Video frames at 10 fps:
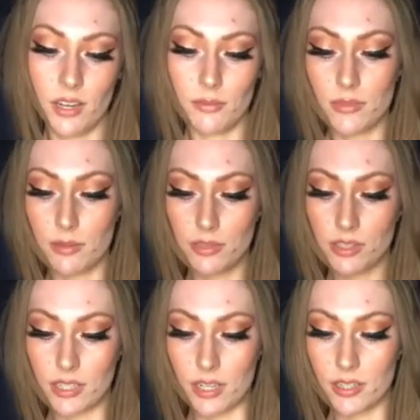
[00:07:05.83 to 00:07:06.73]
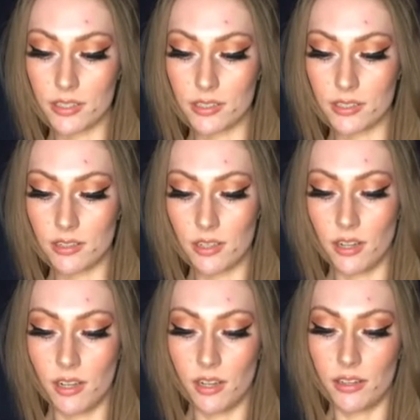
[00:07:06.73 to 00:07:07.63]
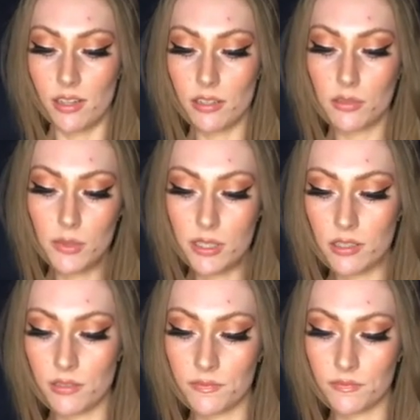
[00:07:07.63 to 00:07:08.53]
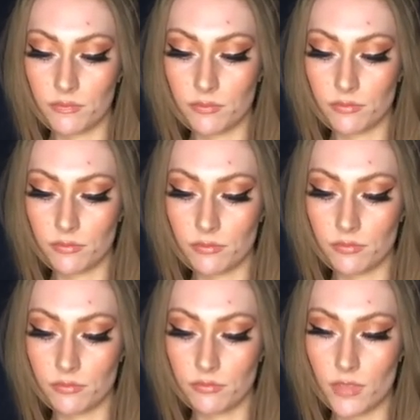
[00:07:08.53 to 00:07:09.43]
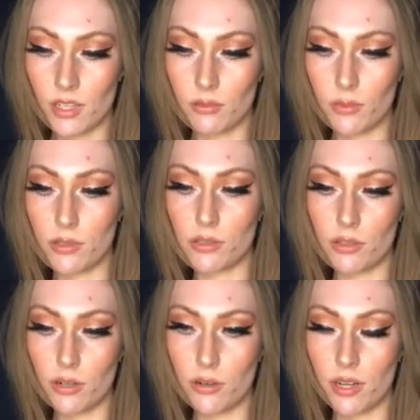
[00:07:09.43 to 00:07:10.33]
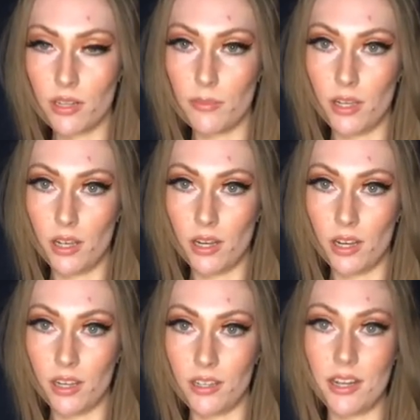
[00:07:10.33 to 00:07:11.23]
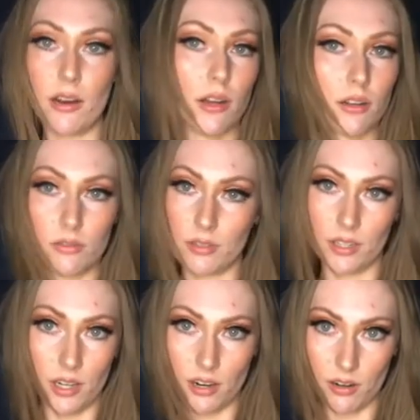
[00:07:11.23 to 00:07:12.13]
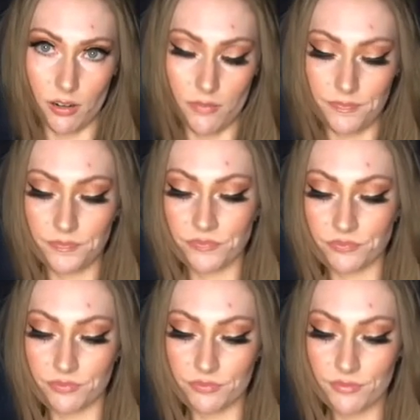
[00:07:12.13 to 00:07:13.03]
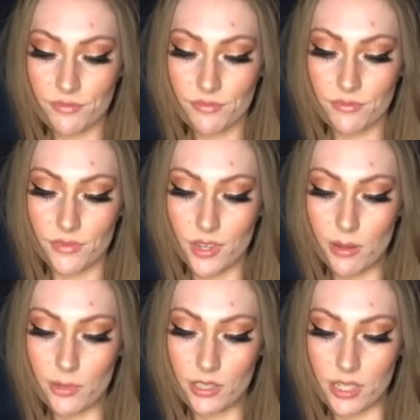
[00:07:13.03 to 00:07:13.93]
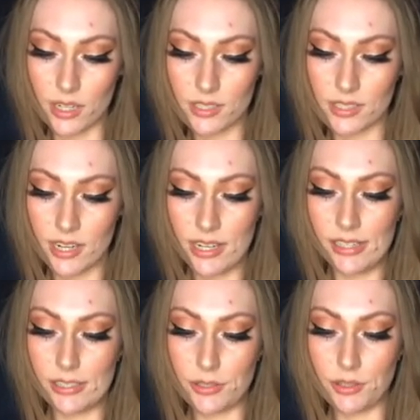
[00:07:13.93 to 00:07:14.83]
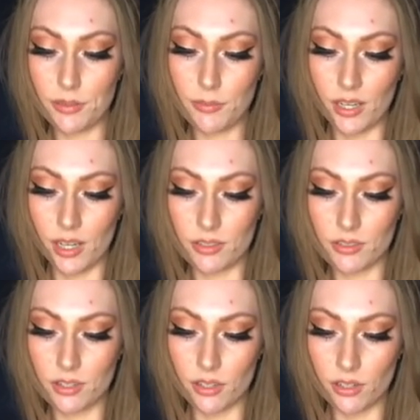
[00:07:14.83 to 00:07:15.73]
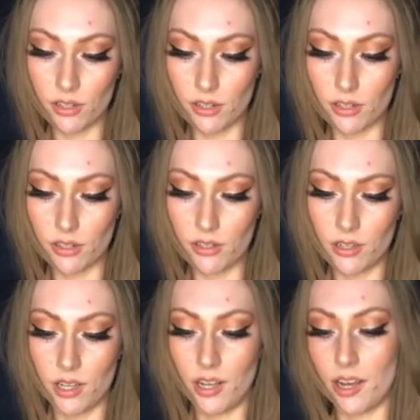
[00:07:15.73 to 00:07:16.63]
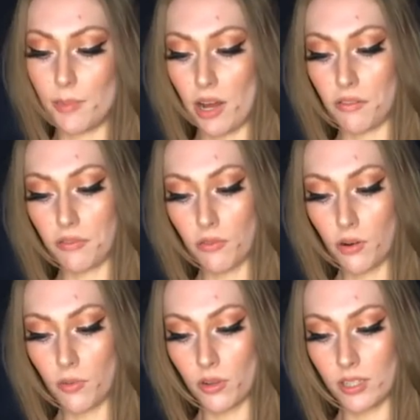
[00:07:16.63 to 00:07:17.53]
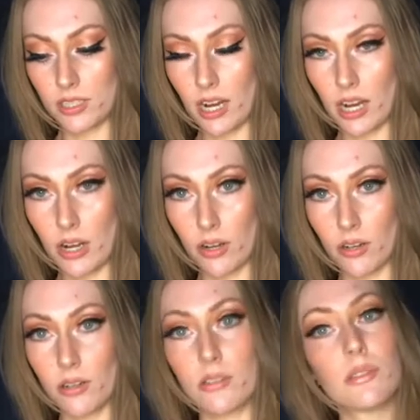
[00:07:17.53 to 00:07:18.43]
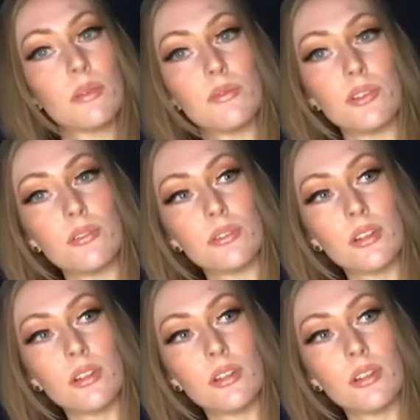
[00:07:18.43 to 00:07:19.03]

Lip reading: Number 6. This one, it was true in the beginning. Now I don't really care at all. Number 6. You can be insecure about formal attire or swimsuit